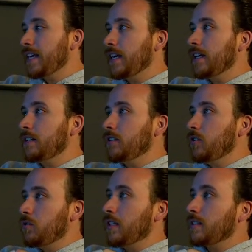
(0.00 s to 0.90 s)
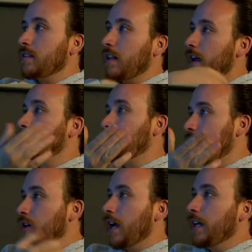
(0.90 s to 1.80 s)
can do this live with
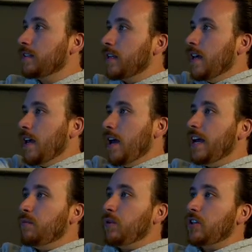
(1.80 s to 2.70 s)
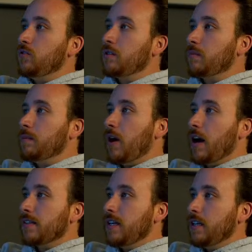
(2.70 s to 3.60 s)
you guys and we can do some
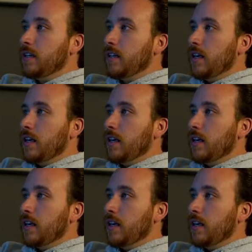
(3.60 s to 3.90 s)
compositing.